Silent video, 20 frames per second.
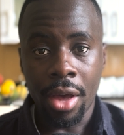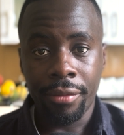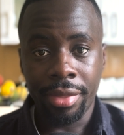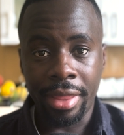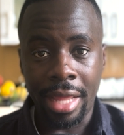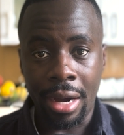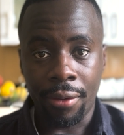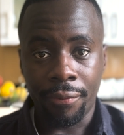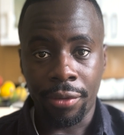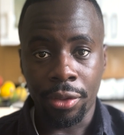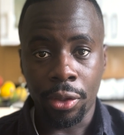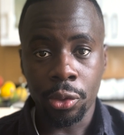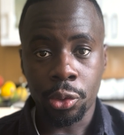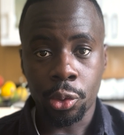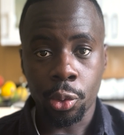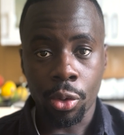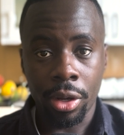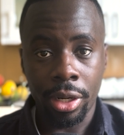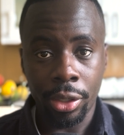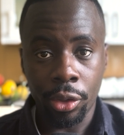Now, for those who
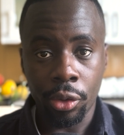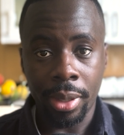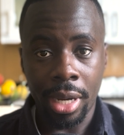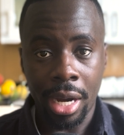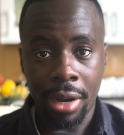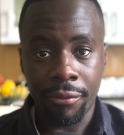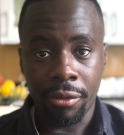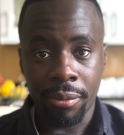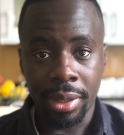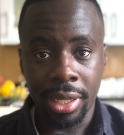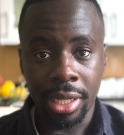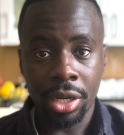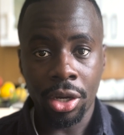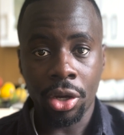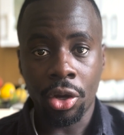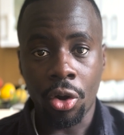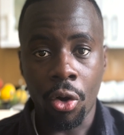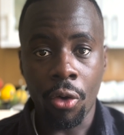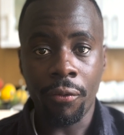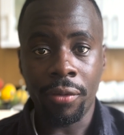are a little bit unfamiliar,
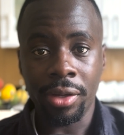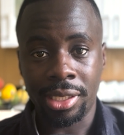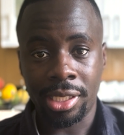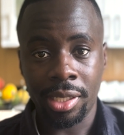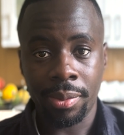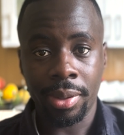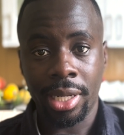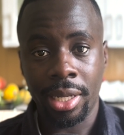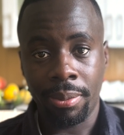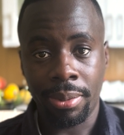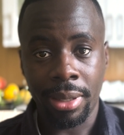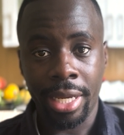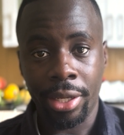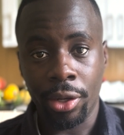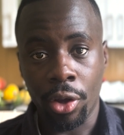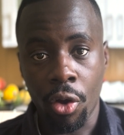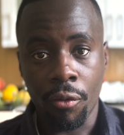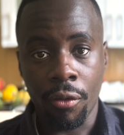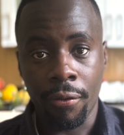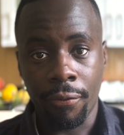golf is typically played
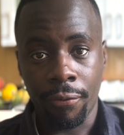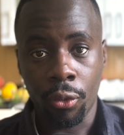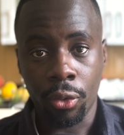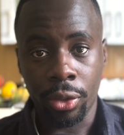over 4